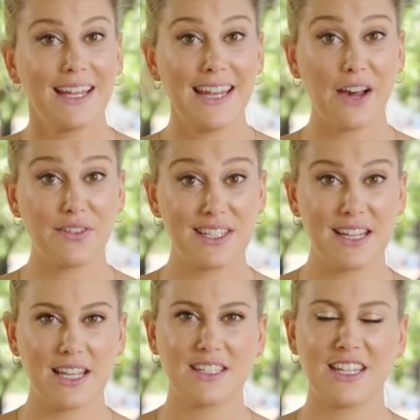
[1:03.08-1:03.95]
Now for
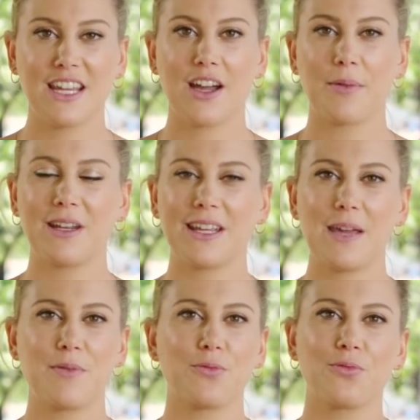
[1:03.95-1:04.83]
seasoning, I'm going to
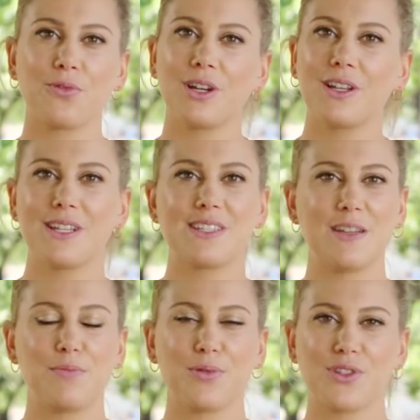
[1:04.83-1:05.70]
keep it really
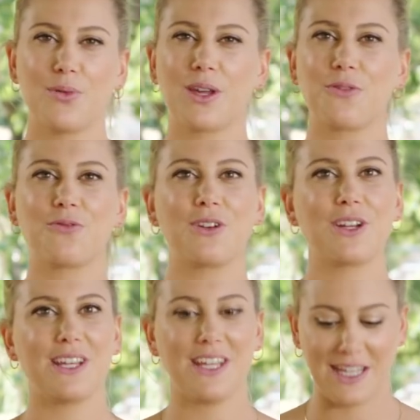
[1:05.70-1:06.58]
simple so we can
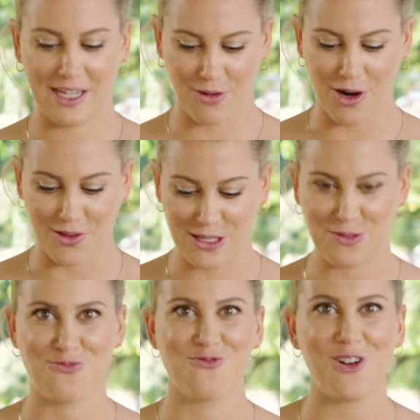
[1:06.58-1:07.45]
really hero
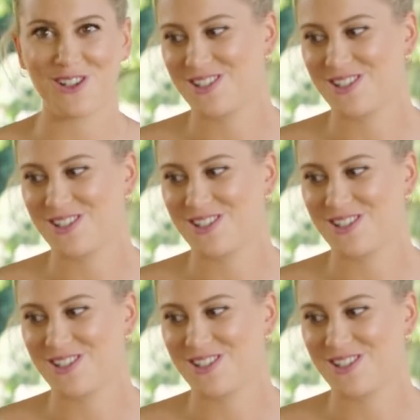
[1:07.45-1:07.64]
this rock